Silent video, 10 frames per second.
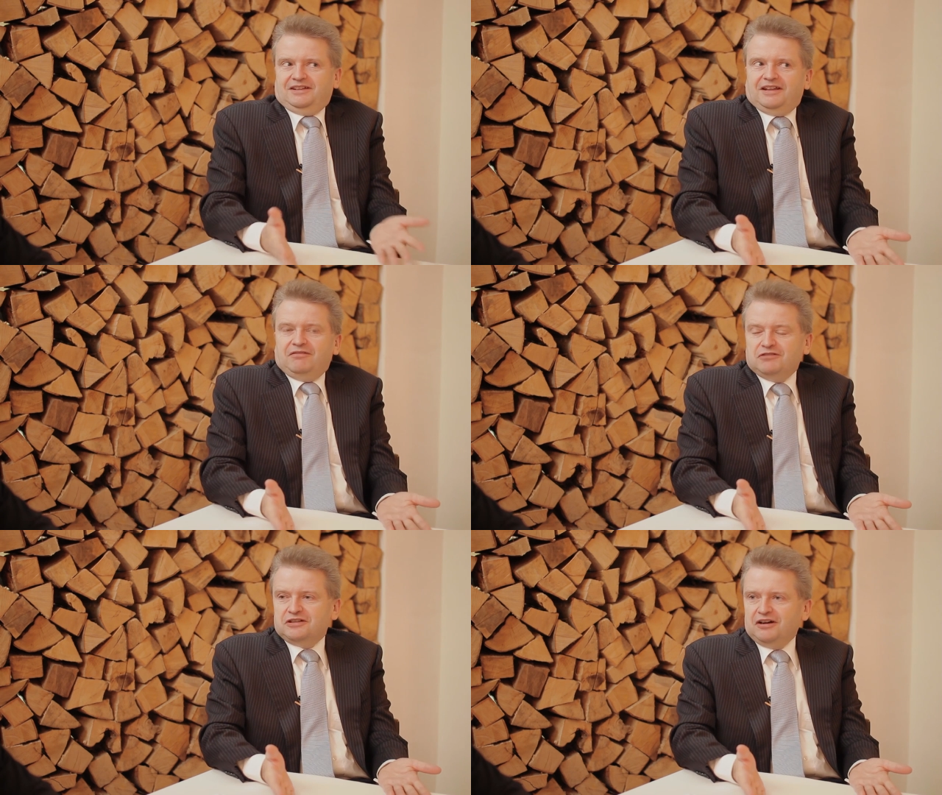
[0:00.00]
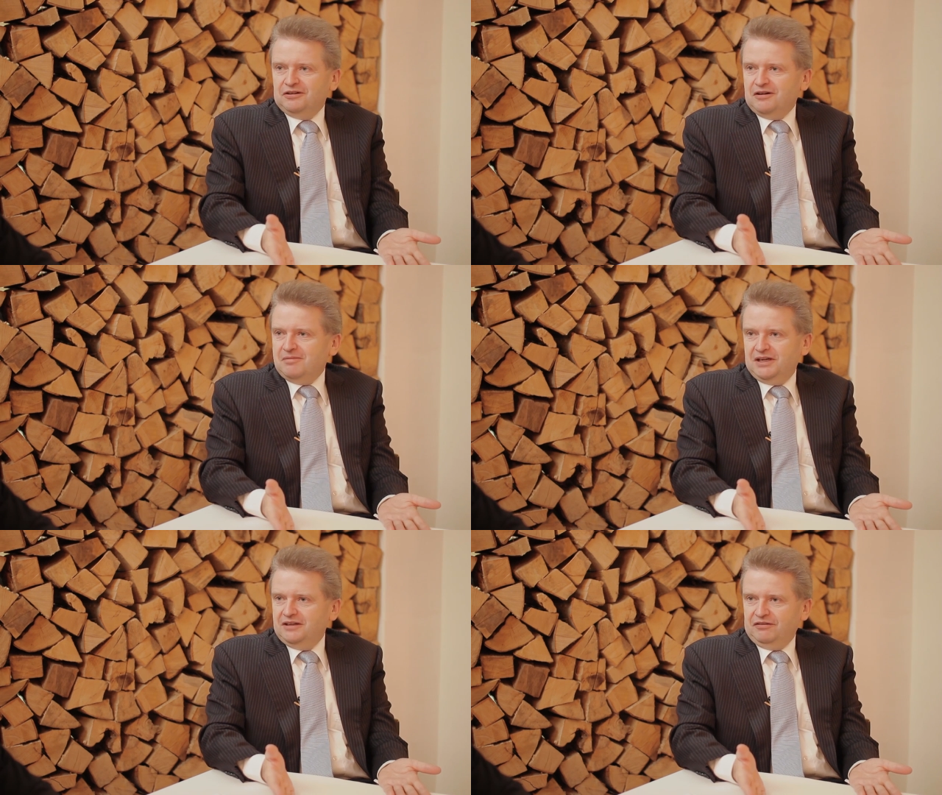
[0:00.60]
they would go
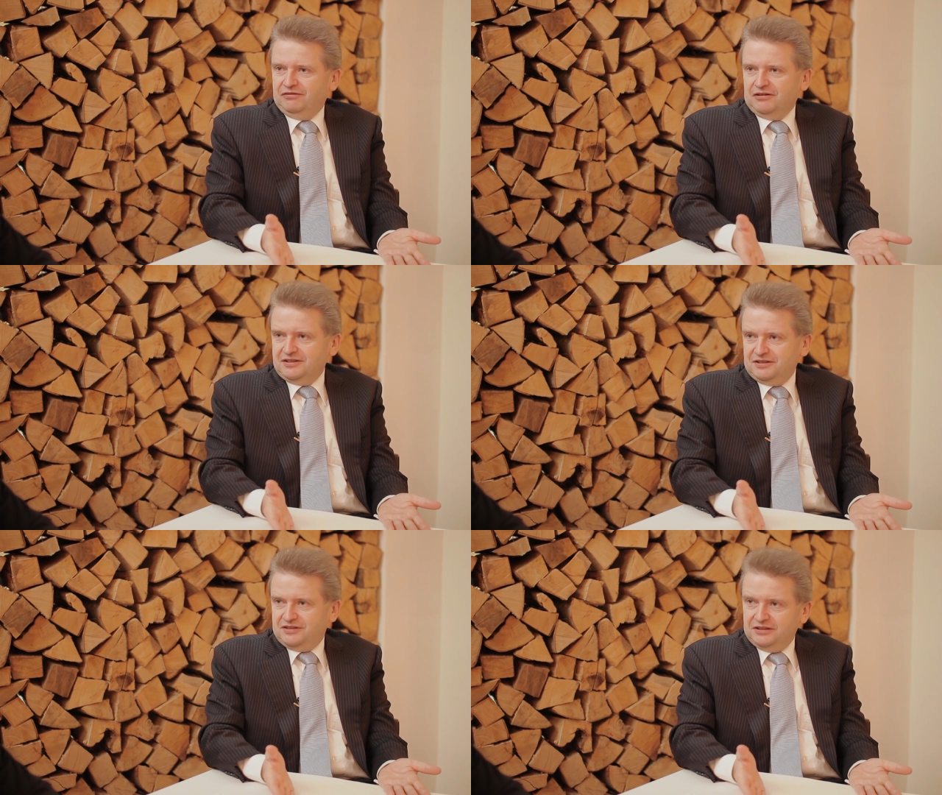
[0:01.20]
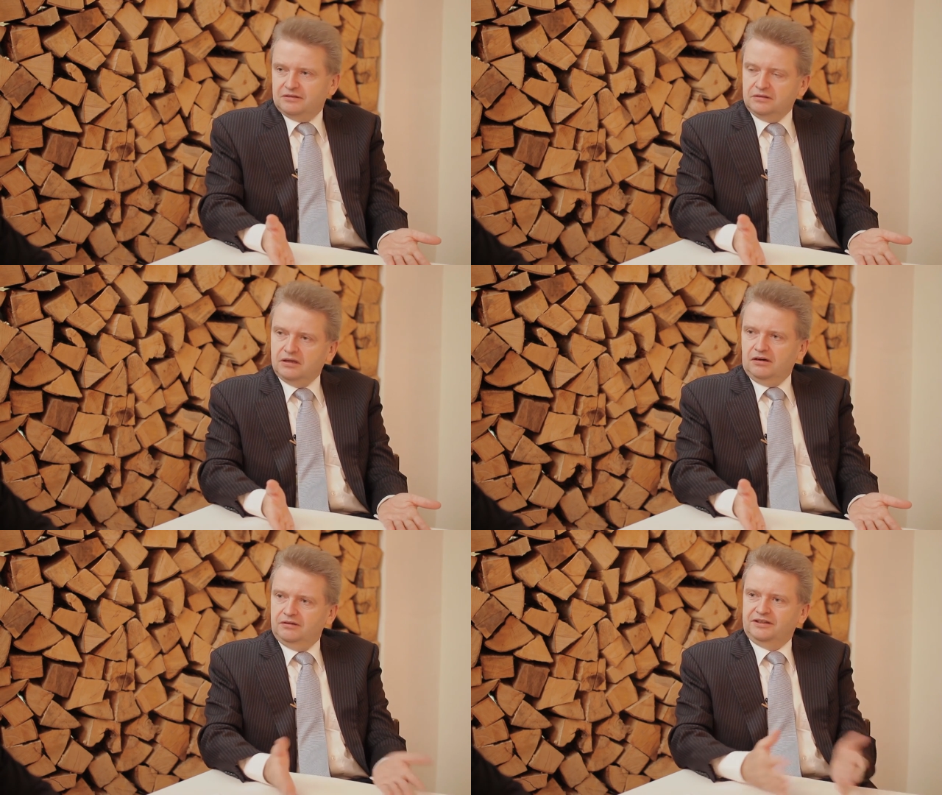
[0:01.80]
normally, of course, also into
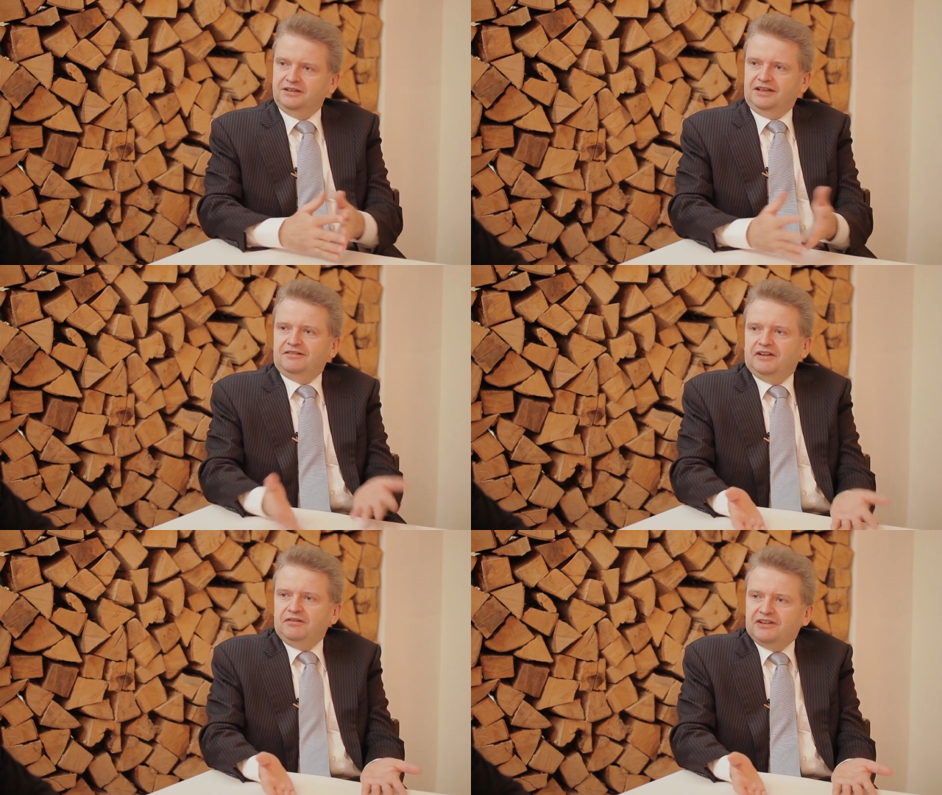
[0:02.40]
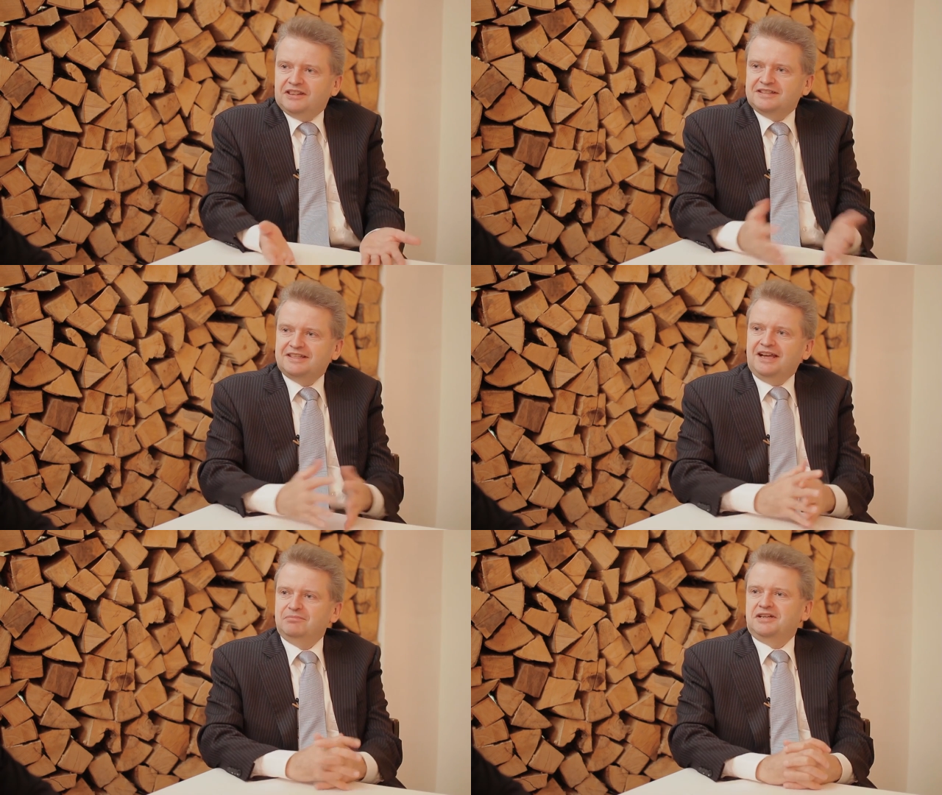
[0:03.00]
gold. And if at the
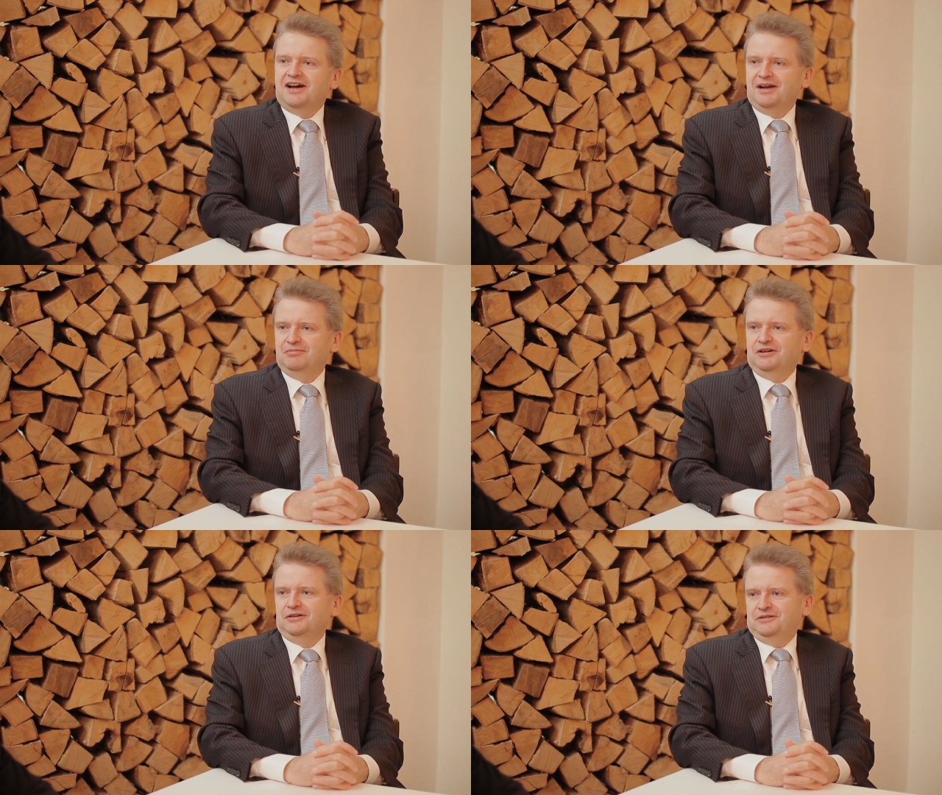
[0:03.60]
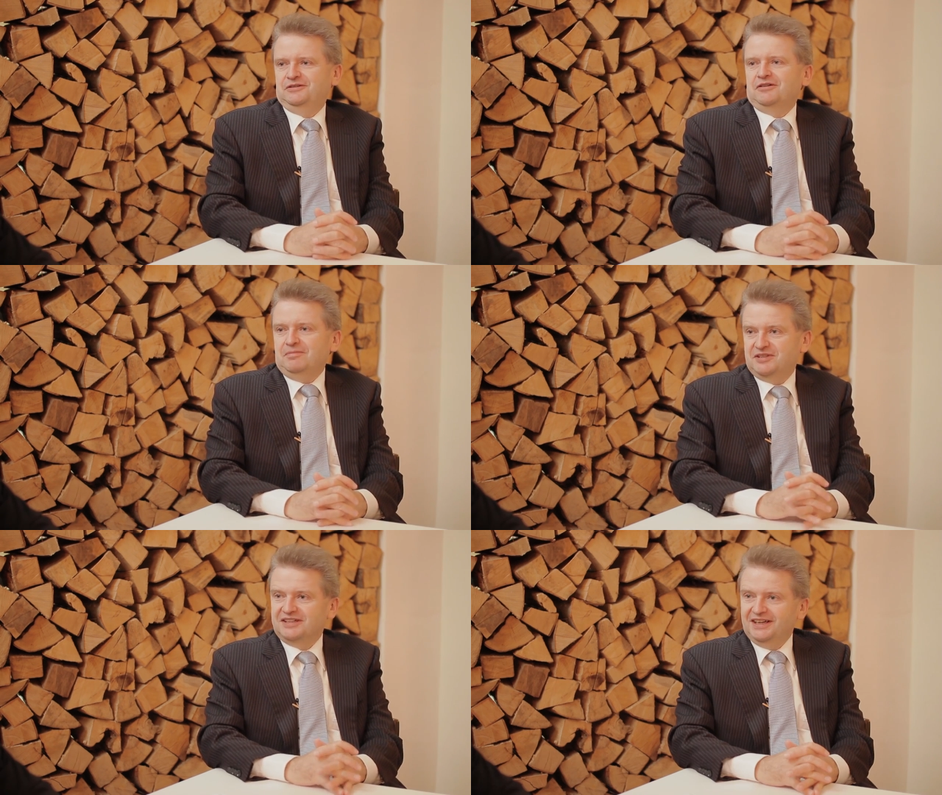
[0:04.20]
same time gold
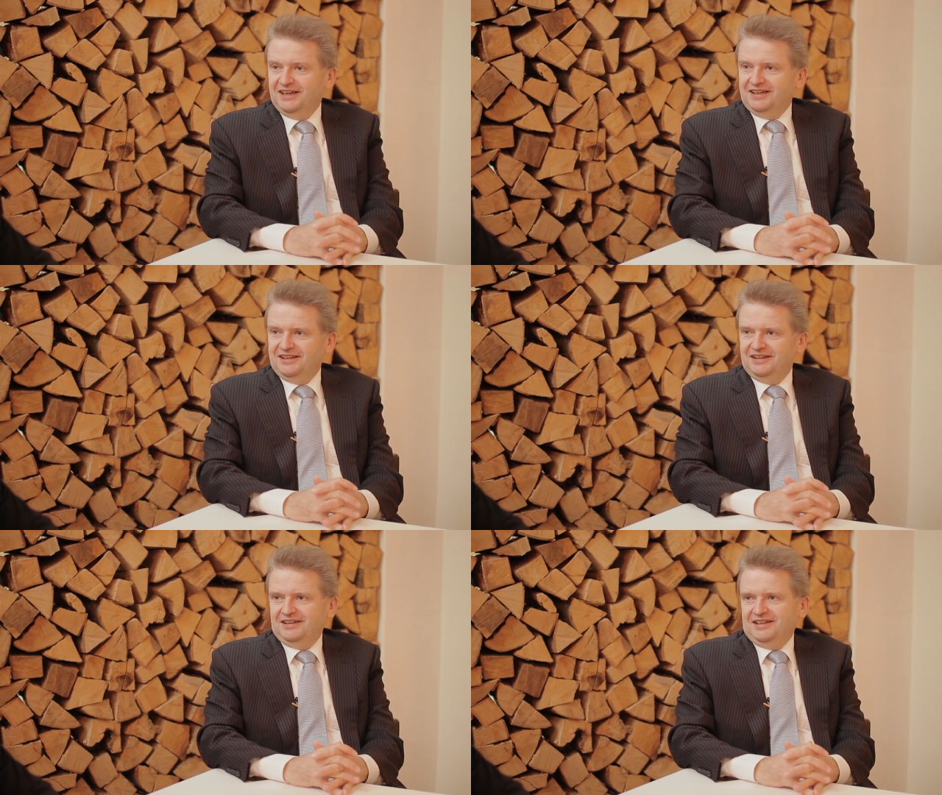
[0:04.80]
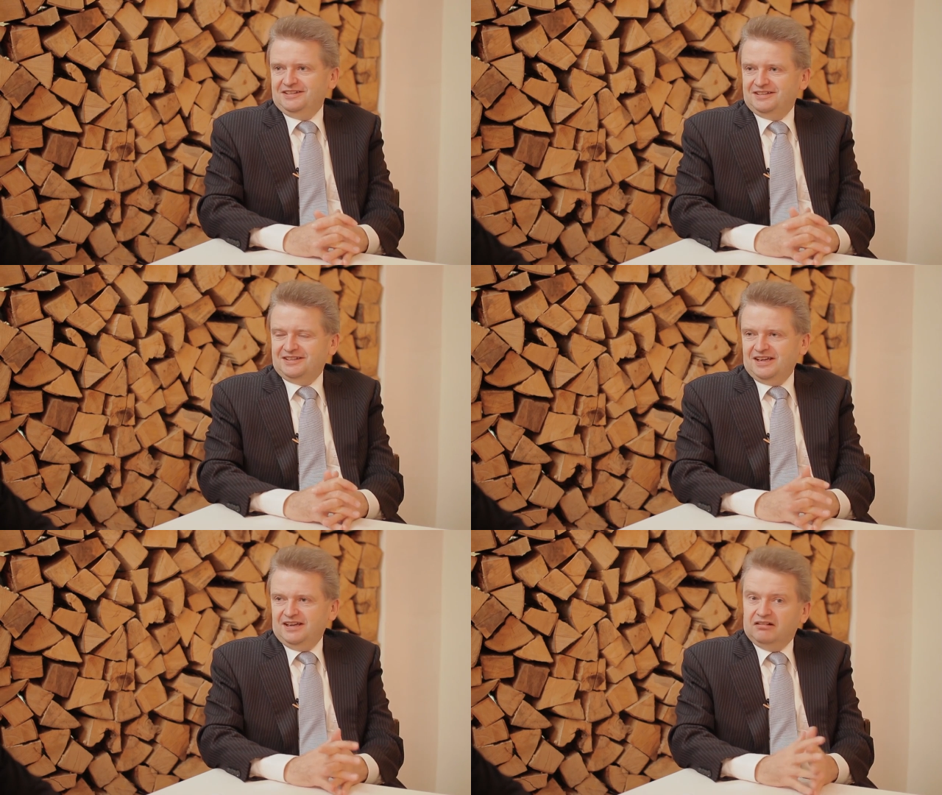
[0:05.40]
drops, they
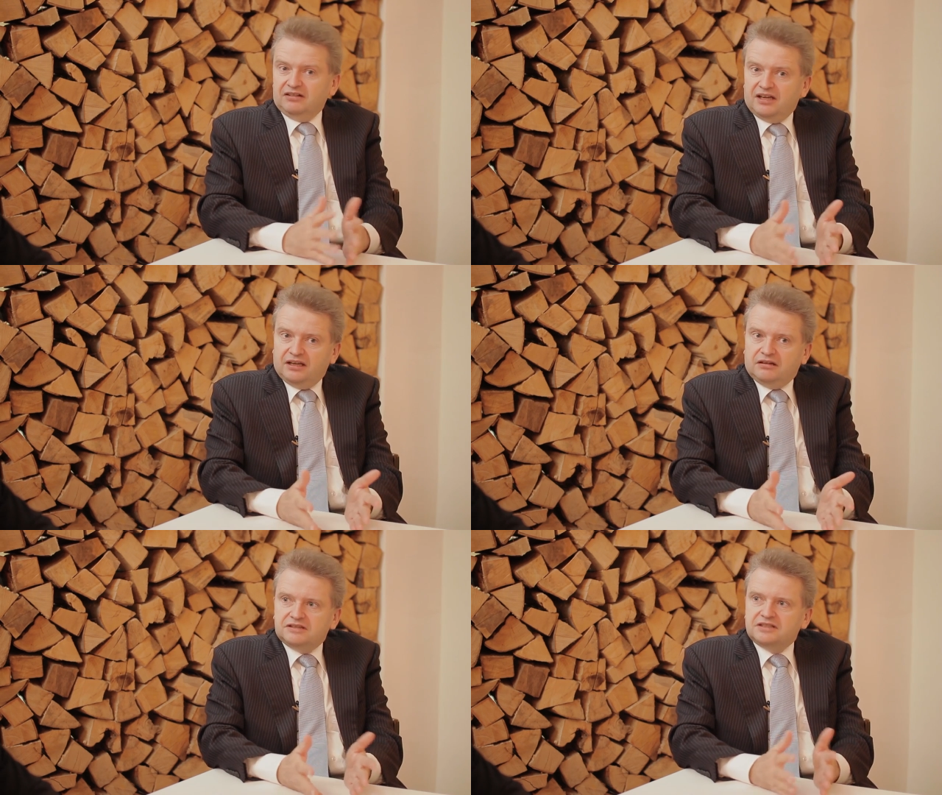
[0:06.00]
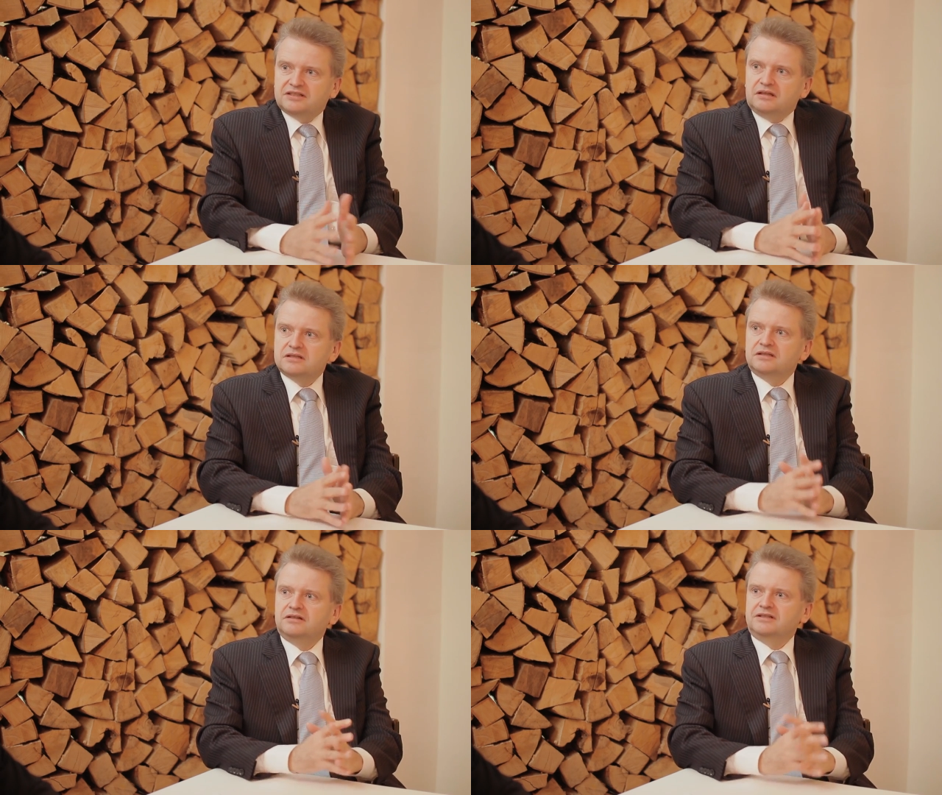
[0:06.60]
say, okay, gold is
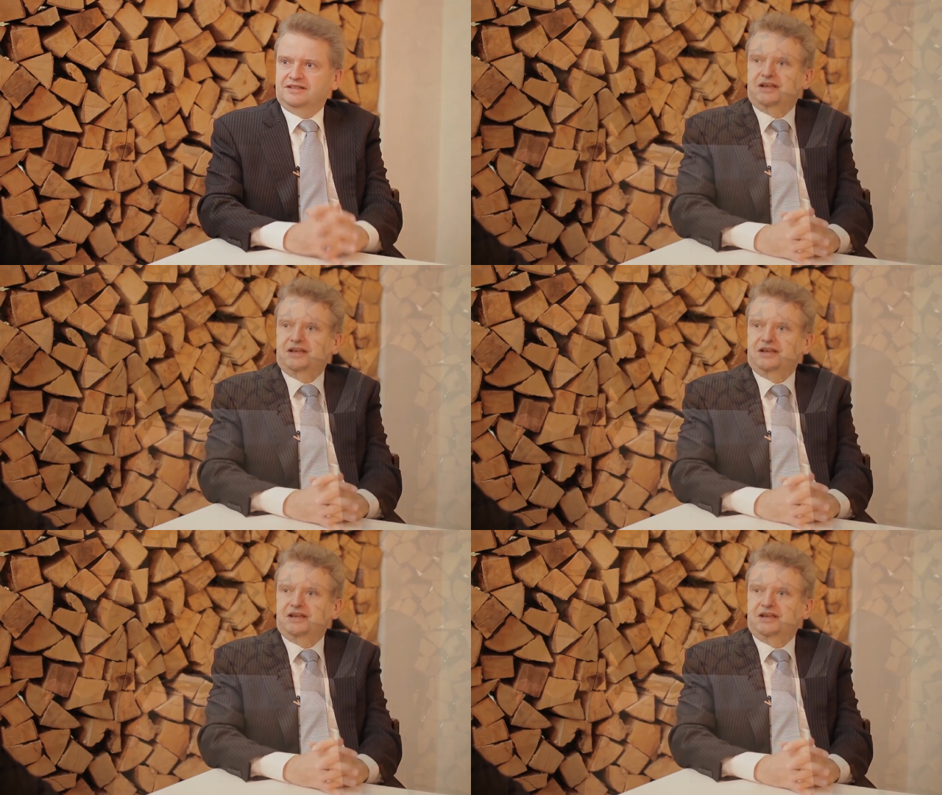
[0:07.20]
also not